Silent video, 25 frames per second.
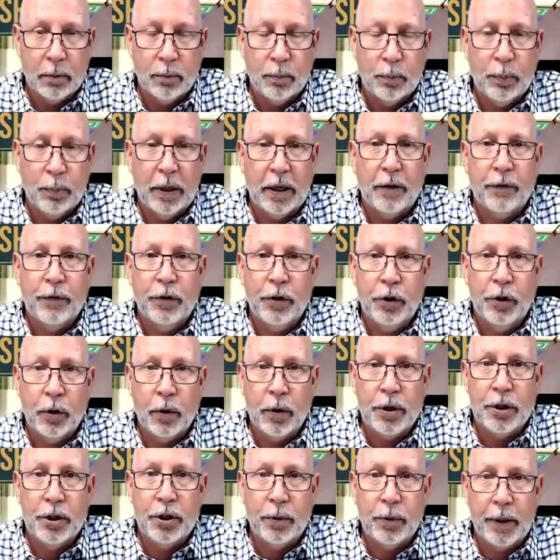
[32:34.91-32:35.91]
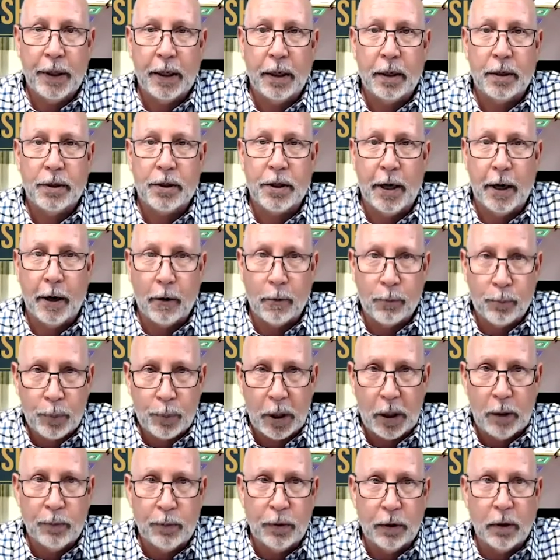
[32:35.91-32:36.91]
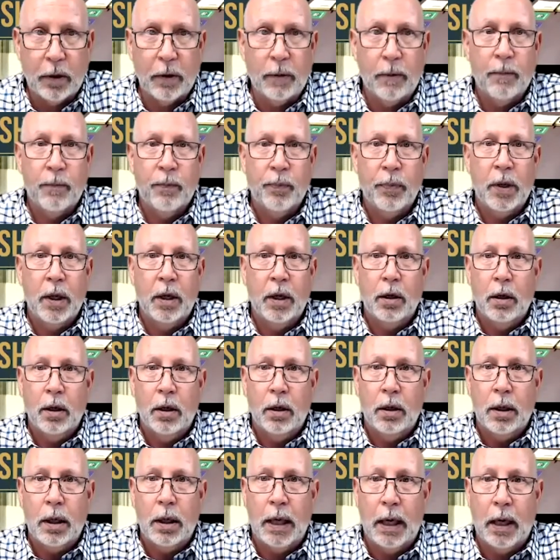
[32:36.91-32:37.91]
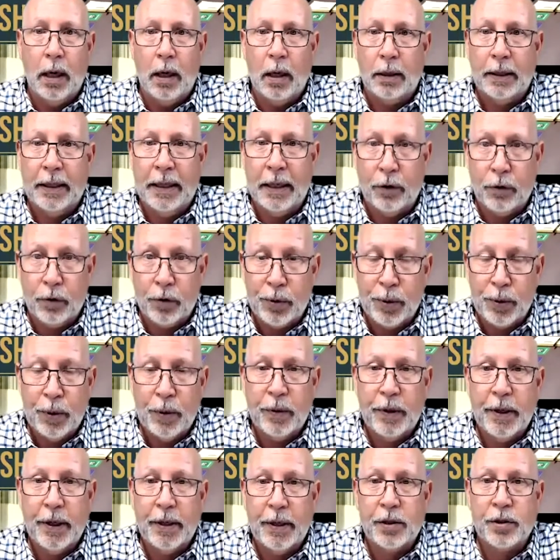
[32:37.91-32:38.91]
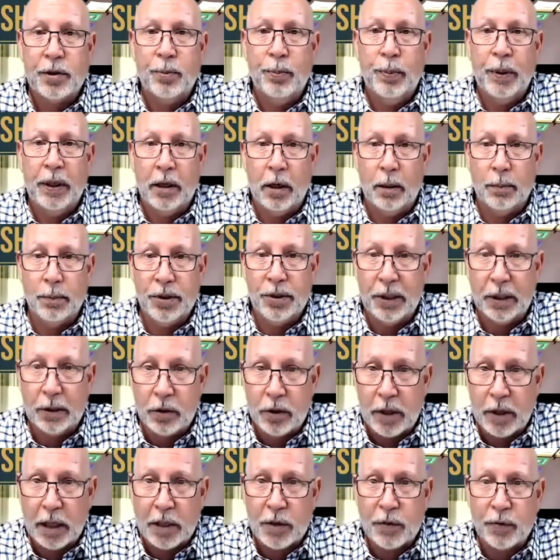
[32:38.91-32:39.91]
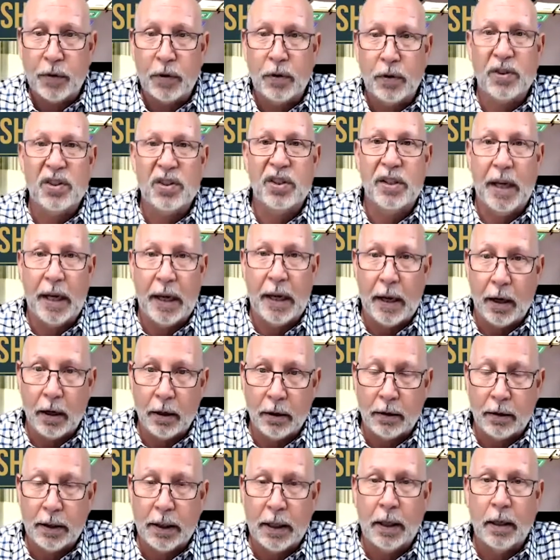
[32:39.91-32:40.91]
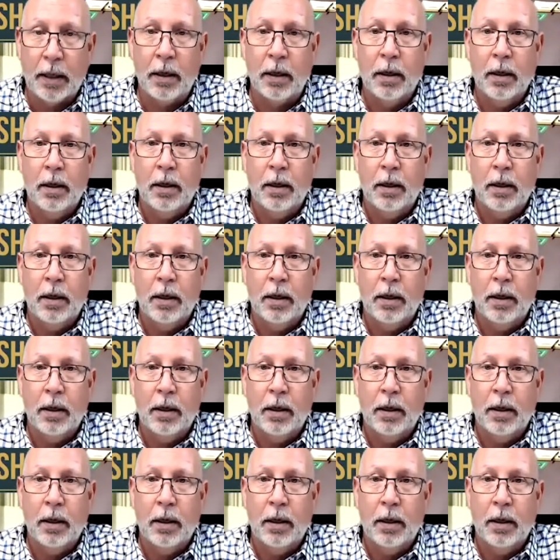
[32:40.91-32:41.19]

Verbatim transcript: But if you're doing it to help people uh, get through this, become successful, stay healthy,